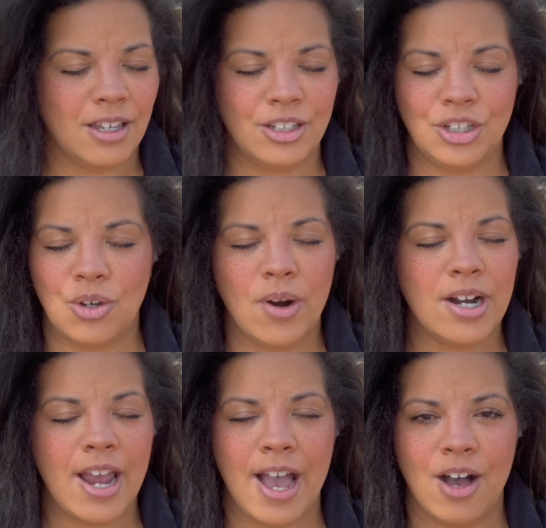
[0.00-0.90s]

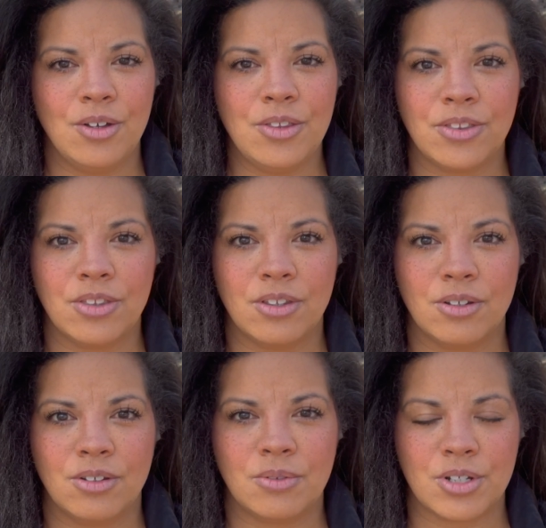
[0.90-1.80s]
your health
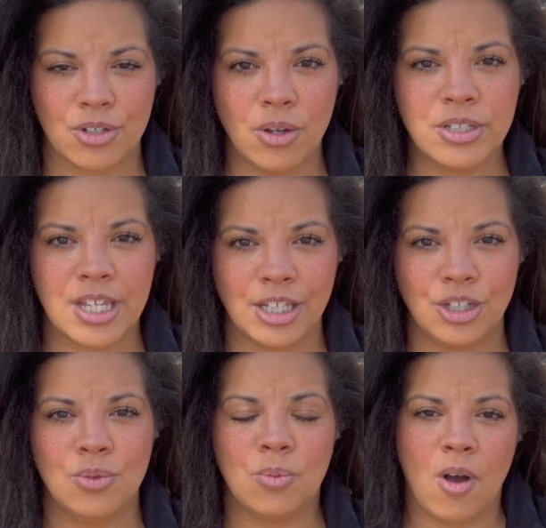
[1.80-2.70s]
results that
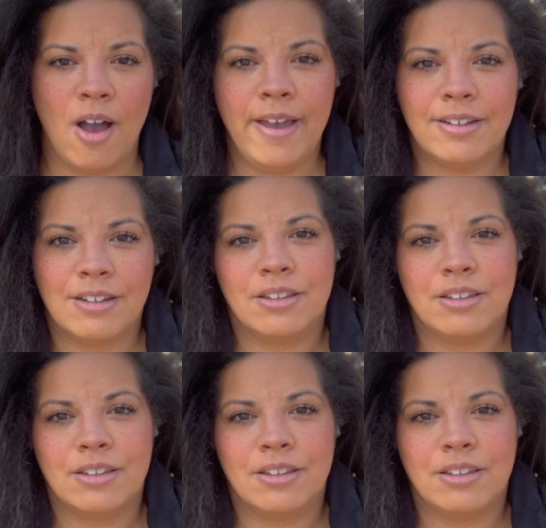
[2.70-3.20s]
you want,